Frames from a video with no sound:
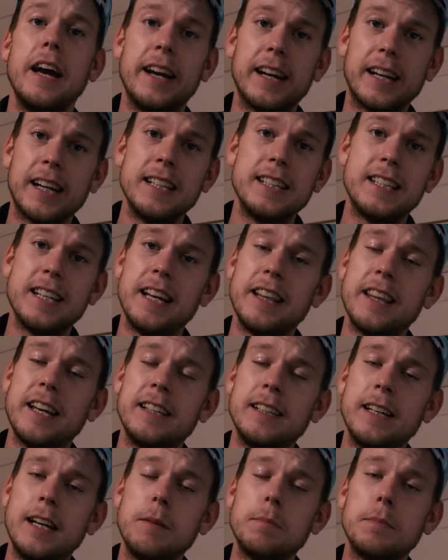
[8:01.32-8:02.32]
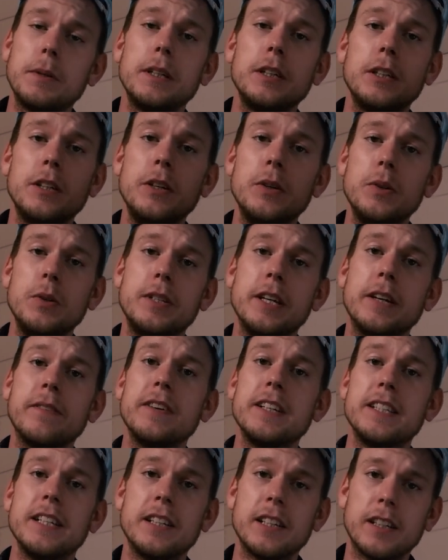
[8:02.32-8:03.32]
and I can set that up using
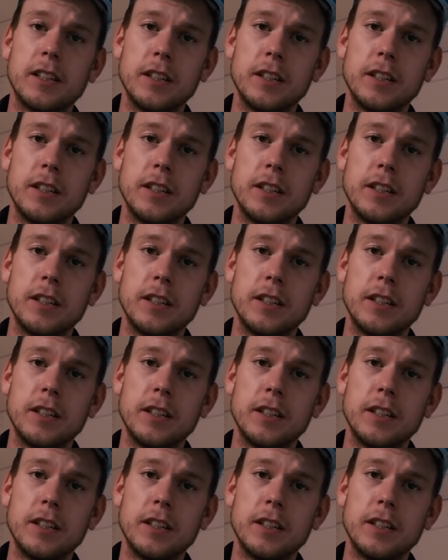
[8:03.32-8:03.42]
visitor